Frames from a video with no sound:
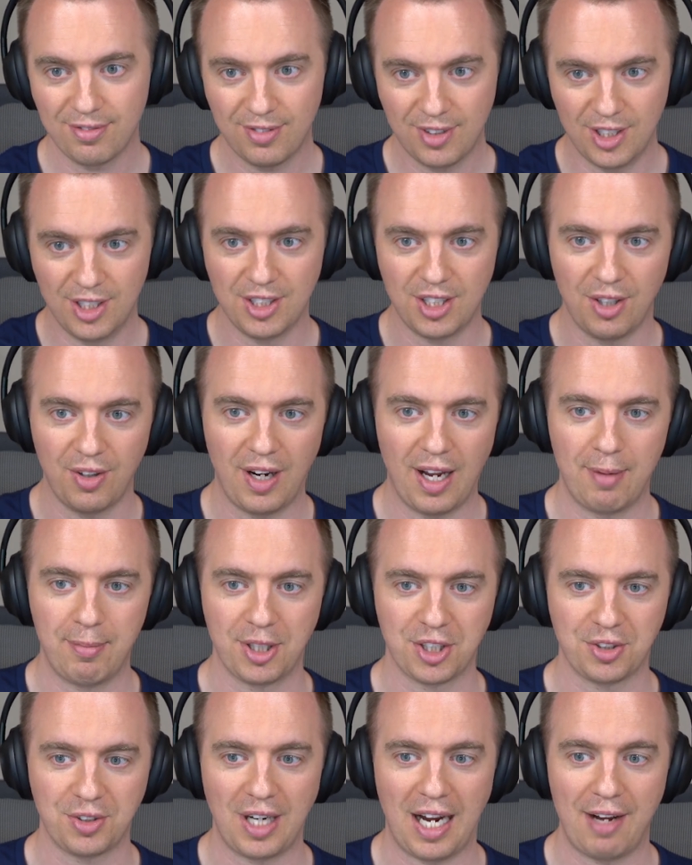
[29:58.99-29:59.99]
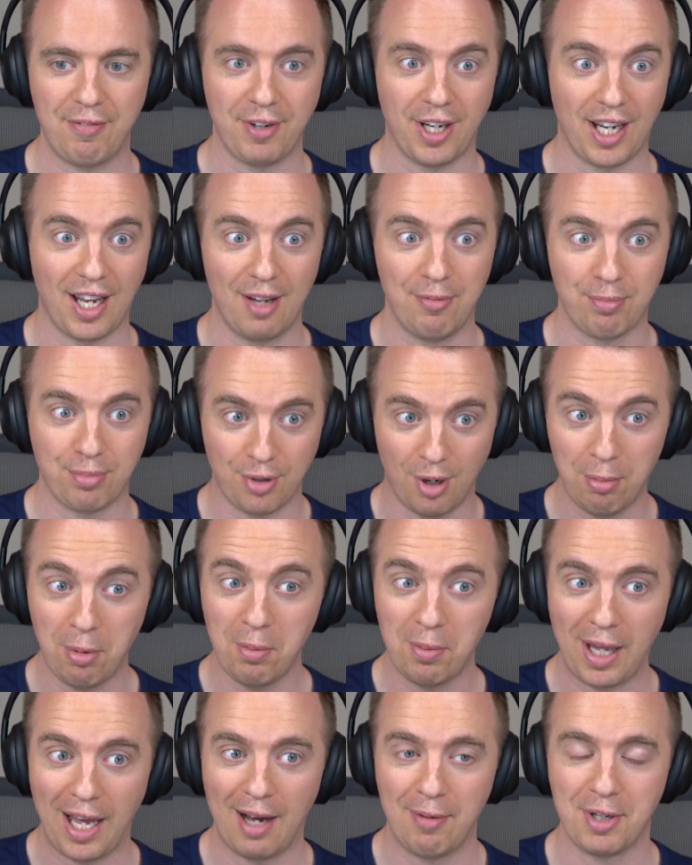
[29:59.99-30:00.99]
considering how much traffic and
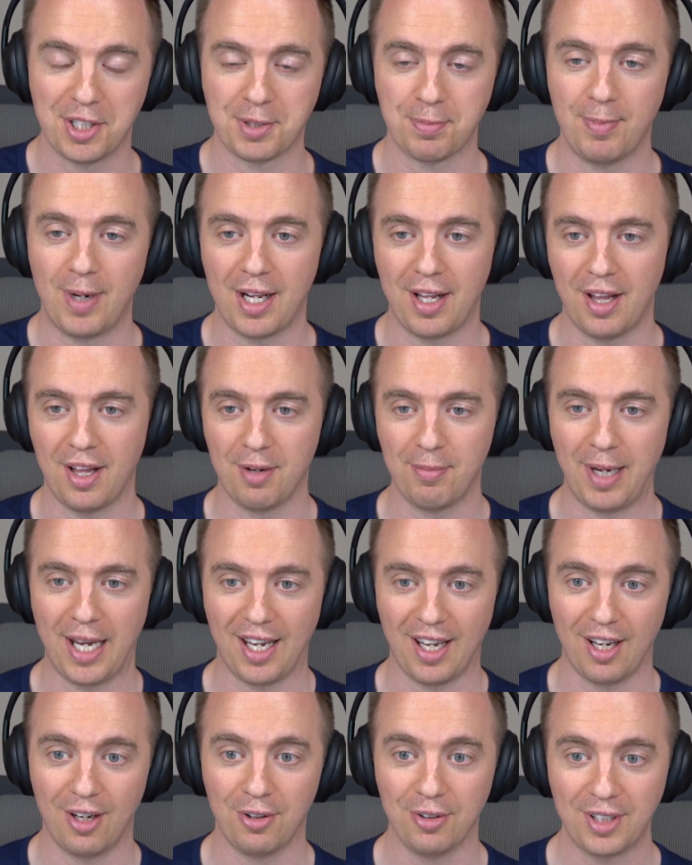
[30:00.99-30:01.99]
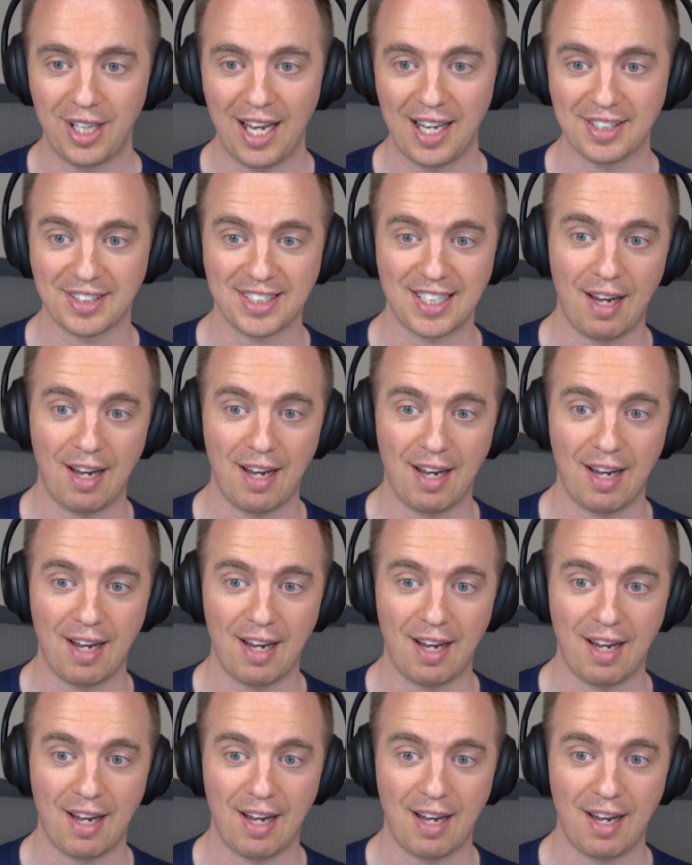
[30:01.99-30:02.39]
probably how much money they're making, it only has